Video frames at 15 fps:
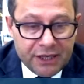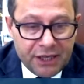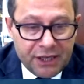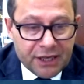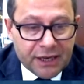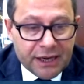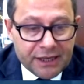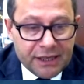
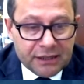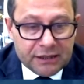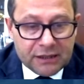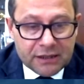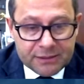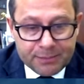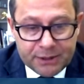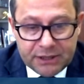
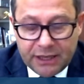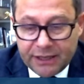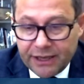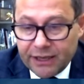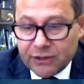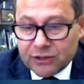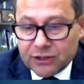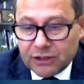
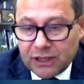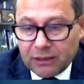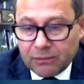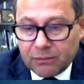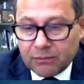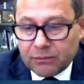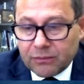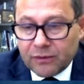WHO,
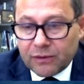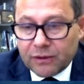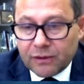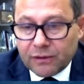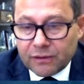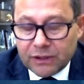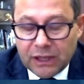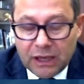some of them
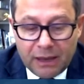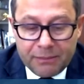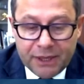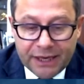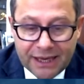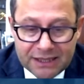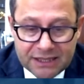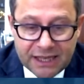
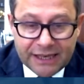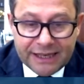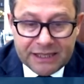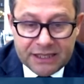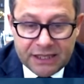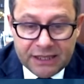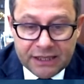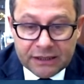applicable
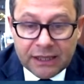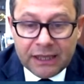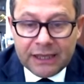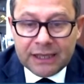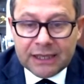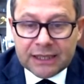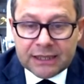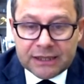
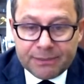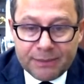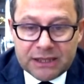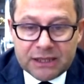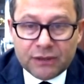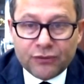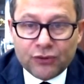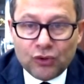for
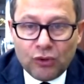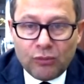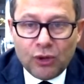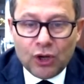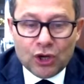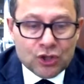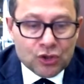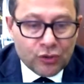the American
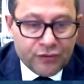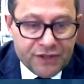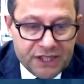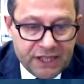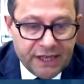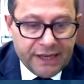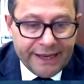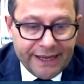
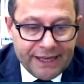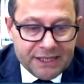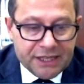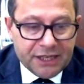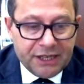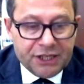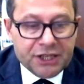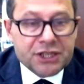continent. But the
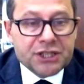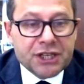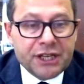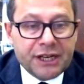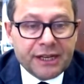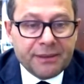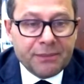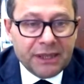main point
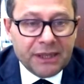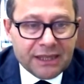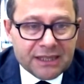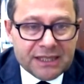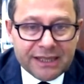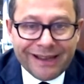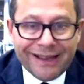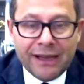is here
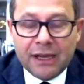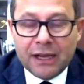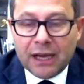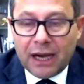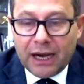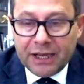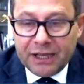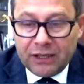
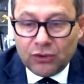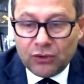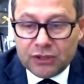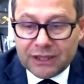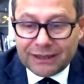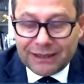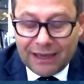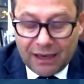that all
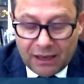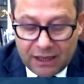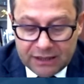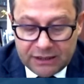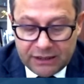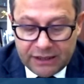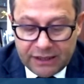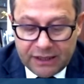these
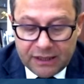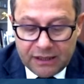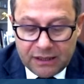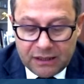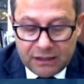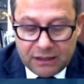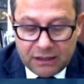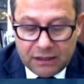clinical
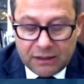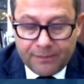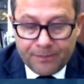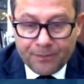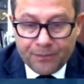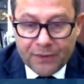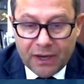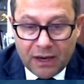guidelines,
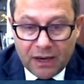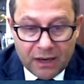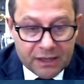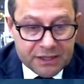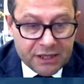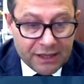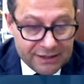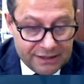they are
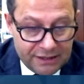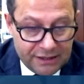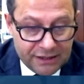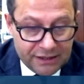of